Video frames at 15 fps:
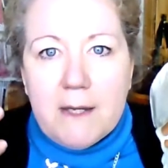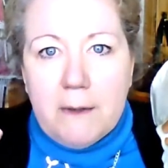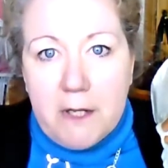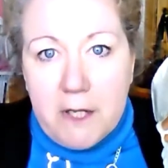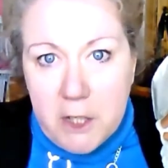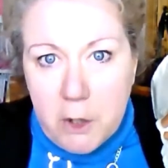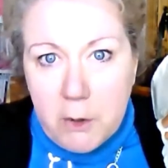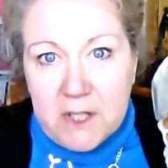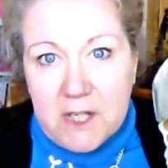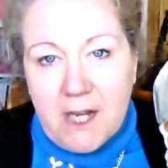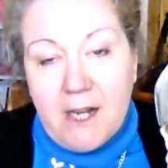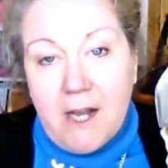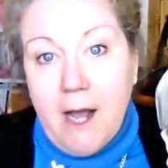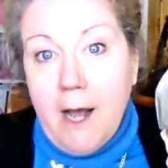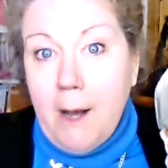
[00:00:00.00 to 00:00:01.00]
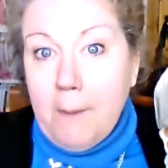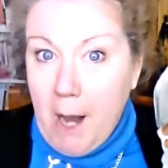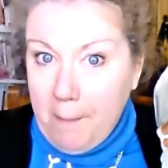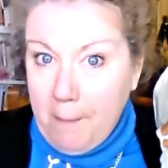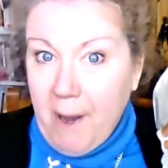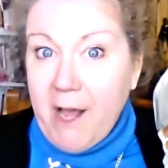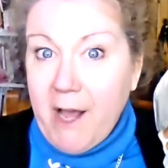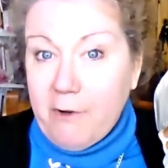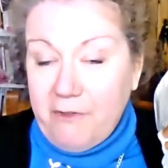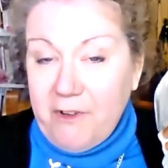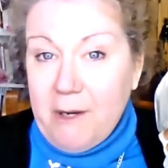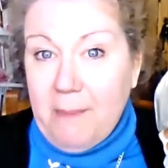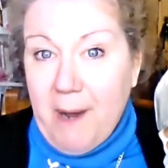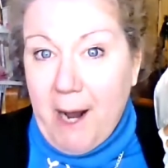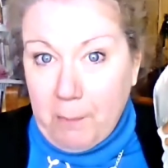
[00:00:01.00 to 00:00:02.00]
using a
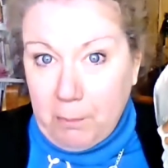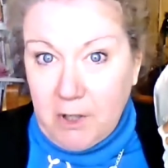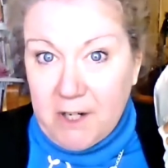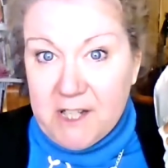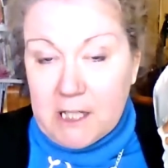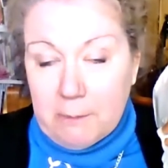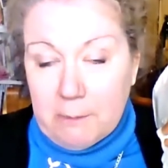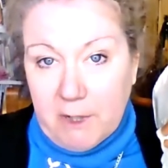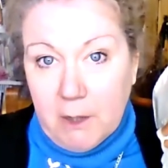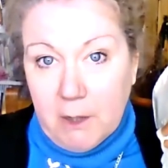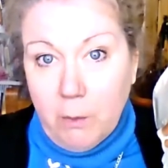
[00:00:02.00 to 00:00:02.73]
biofeedback principle,